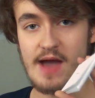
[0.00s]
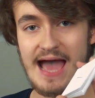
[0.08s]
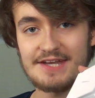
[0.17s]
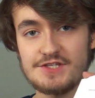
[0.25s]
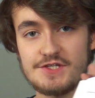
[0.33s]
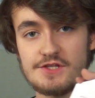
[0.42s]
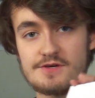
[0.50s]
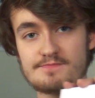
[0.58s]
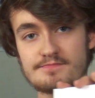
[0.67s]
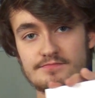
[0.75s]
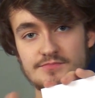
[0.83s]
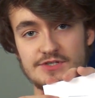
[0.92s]
hand it to
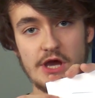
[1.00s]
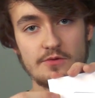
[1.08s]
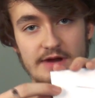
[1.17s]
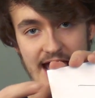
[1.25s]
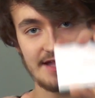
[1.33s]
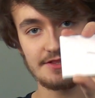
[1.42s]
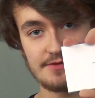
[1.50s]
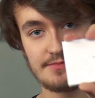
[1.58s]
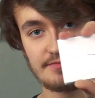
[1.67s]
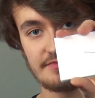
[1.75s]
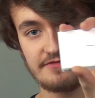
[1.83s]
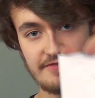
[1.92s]
them, don't hand
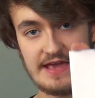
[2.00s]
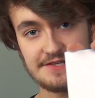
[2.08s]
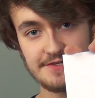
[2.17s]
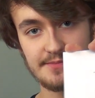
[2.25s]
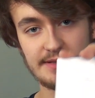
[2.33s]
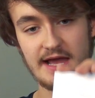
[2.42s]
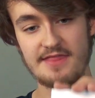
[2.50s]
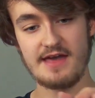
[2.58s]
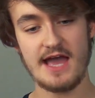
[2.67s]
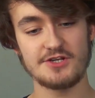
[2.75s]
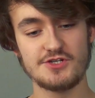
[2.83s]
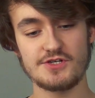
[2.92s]
them face up like
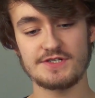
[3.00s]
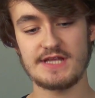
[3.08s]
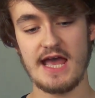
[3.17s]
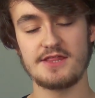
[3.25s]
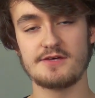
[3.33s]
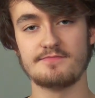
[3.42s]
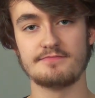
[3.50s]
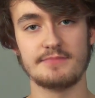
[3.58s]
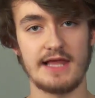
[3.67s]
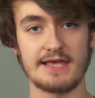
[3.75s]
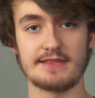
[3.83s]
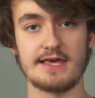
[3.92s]
that. Just hand them
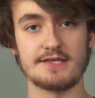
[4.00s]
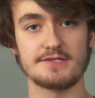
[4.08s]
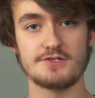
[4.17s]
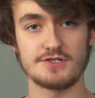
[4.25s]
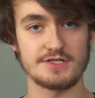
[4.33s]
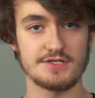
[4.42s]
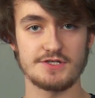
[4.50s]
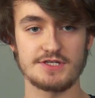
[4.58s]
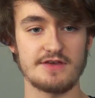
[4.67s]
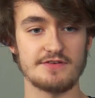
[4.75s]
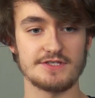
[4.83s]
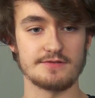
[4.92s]
like this. Just
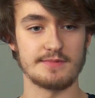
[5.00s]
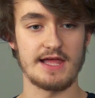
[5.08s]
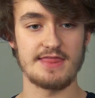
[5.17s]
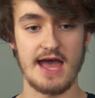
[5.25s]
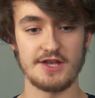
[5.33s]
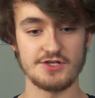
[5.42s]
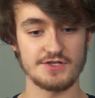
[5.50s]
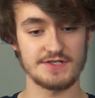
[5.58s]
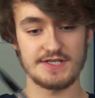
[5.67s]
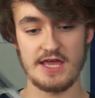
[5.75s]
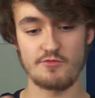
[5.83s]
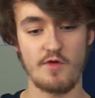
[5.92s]
give it to them like that and
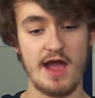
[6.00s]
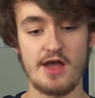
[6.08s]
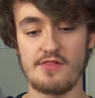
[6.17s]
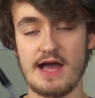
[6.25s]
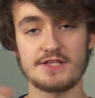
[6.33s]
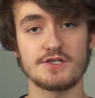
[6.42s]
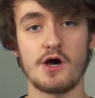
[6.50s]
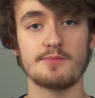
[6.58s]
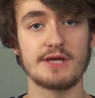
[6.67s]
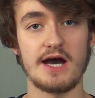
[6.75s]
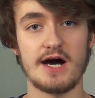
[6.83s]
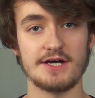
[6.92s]
just say, write on that
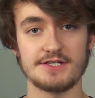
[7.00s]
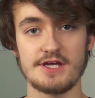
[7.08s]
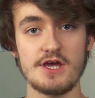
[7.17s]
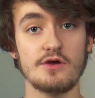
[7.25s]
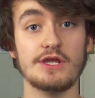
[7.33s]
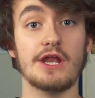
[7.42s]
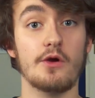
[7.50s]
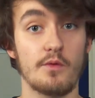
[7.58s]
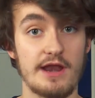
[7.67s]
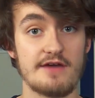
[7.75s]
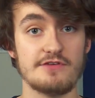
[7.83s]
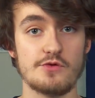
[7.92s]
top card, you know,
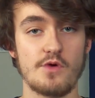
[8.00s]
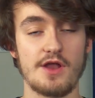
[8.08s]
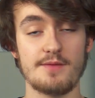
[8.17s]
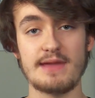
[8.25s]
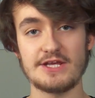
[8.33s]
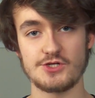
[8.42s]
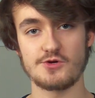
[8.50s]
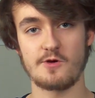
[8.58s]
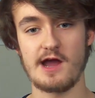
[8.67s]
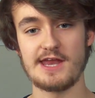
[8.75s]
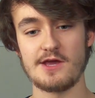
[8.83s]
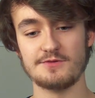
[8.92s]
whatever you want, and make
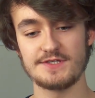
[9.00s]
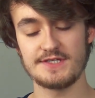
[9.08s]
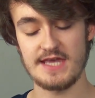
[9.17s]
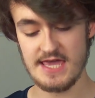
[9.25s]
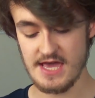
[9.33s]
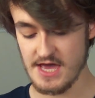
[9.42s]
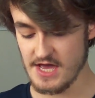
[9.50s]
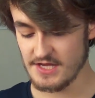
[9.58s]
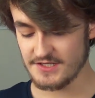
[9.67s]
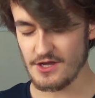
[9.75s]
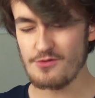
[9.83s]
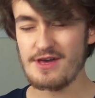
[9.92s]
sure I don't see.
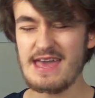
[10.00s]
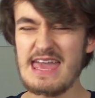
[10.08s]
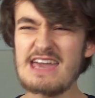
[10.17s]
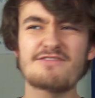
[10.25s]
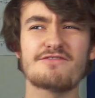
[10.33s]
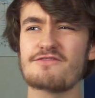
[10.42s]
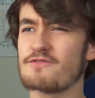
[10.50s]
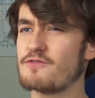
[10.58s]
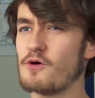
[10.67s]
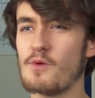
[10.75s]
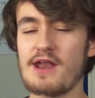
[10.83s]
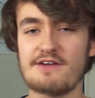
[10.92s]
So that if,
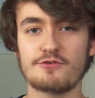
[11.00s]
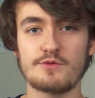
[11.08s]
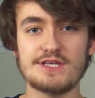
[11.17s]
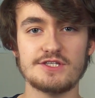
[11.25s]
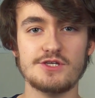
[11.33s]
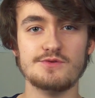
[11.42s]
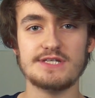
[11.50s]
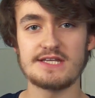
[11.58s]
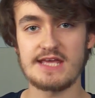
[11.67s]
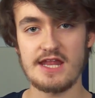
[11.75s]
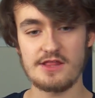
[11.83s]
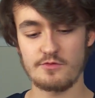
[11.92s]
for whatever reason, you
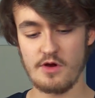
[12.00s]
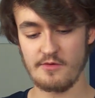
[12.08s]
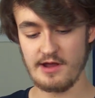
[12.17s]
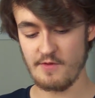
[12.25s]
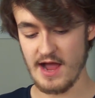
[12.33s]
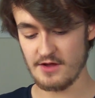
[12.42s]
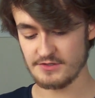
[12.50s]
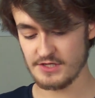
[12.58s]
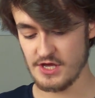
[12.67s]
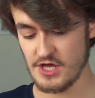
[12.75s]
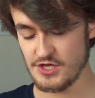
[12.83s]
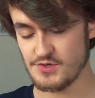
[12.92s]
did get it the wrong way around,
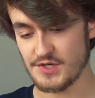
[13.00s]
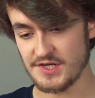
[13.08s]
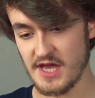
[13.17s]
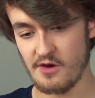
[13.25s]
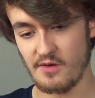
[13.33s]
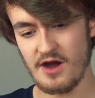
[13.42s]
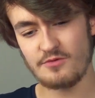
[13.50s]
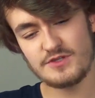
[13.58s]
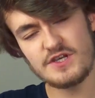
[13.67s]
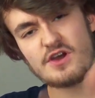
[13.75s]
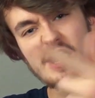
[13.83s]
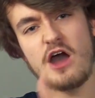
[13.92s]
you could go, oh,
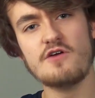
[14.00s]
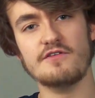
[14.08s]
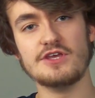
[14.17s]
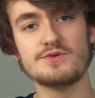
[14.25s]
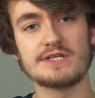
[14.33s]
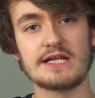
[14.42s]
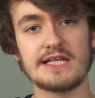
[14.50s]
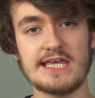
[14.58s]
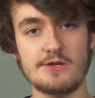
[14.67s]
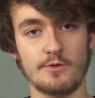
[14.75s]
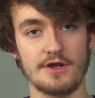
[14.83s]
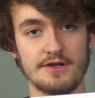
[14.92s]
turn it over, use a
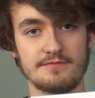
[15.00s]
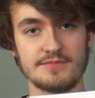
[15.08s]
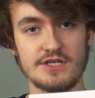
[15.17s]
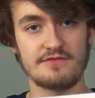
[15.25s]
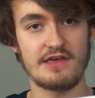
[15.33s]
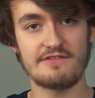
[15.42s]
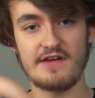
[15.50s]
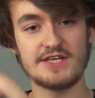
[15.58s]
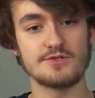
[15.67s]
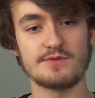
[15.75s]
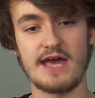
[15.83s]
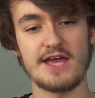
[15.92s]
clean one. So if they're
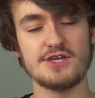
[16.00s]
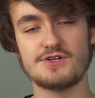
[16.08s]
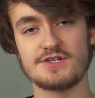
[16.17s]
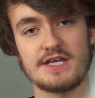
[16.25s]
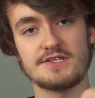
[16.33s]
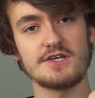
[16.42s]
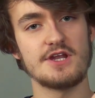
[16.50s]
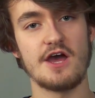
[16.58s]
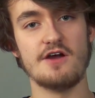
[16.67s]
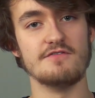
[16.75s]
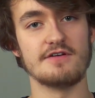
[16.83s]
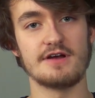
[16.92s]
faced with that, you just say, turn it
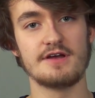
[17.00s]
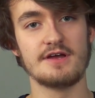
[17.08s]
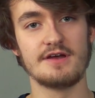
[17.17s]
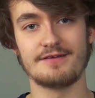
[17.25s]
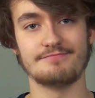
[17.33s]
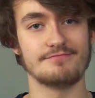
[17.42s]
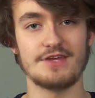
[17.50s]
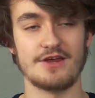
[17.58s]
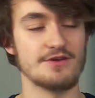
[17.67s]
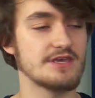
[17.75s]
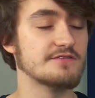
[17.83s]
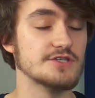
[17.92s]
over. And, you
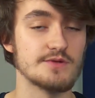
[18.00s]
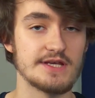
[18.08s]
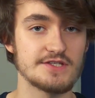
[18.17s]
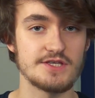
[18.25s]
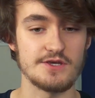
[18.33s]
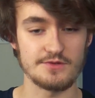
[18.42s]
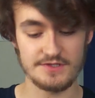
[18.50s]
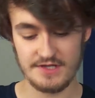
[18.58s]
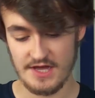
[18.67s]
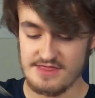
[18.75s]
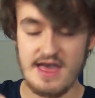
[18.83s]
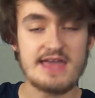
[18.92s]
know, it gives you an
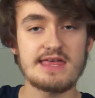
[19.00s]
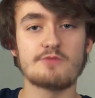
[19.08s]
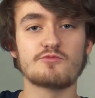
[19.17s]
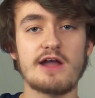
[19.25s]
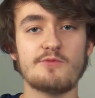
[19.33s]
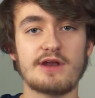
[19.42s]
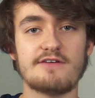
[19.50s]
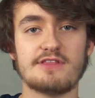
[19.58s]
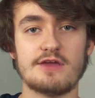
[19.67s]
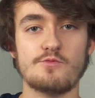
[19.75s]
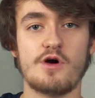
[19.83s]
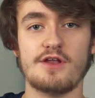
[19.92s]
excuse. They then write whatever
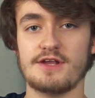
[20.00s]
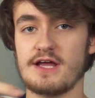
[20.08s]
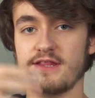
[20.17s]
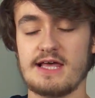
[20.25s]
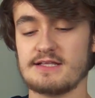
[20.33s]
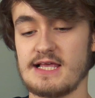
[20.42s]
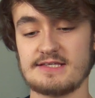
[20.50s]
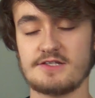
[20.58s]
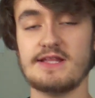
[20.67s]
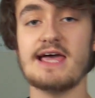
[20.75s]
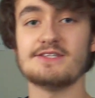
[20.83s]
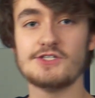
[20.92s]
they want, and let's
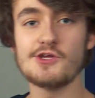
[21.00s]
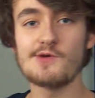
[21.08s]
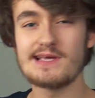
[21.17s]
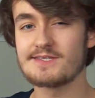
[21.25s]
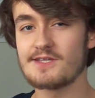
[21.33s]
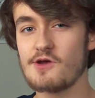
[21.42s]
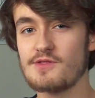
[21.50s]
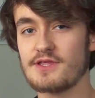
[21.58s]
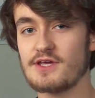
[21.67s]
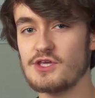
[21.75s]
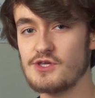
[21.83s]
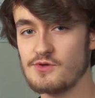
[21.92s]
do it so
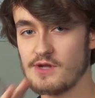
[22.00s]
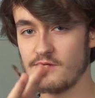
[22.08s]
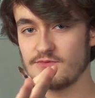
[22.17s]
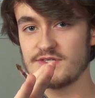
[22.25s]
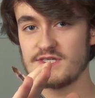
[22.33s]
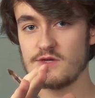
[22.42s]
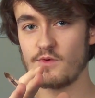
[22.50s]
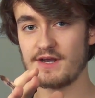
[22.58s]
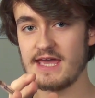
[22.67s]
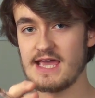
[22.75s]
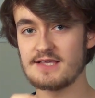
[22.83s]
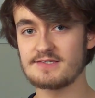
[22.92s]
that you don't see
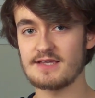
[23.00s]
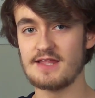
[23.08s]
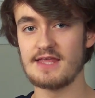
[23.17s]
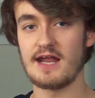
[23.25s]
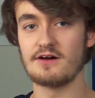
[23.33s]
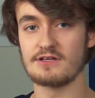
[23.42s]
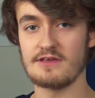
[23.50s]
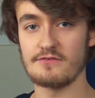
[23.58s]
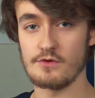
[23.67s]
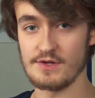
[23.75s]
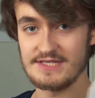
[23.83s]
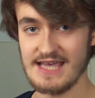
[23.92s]
what it is, and then I'll
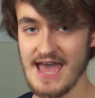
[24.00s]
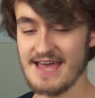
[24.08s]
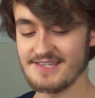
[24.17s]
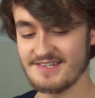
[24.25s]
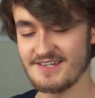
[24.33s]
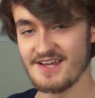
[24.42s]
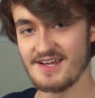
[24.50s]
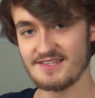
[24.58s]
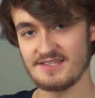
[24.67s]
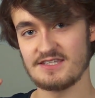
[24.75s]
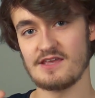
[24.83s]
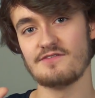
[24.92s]
give you a test
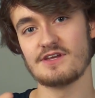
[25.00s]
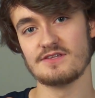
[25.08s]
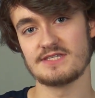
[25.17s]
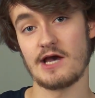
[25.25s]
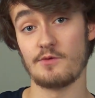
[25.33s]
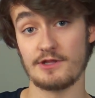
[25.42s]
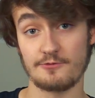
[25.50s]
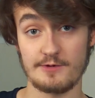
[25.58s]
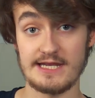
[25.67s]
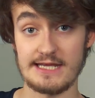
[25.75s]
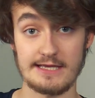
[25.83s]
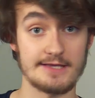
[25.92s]
to see if you can tell what the
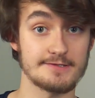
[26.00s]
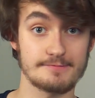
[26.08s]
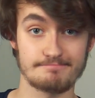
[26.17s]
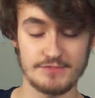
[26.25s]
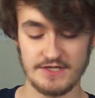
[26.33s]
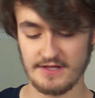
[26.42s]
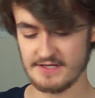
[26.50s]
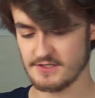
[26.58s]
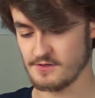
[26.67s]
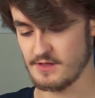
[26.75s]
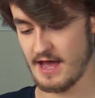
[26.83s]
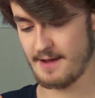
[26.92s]
reading is. So let's
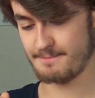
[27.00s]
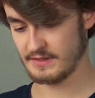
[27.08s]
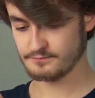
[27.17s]
do that.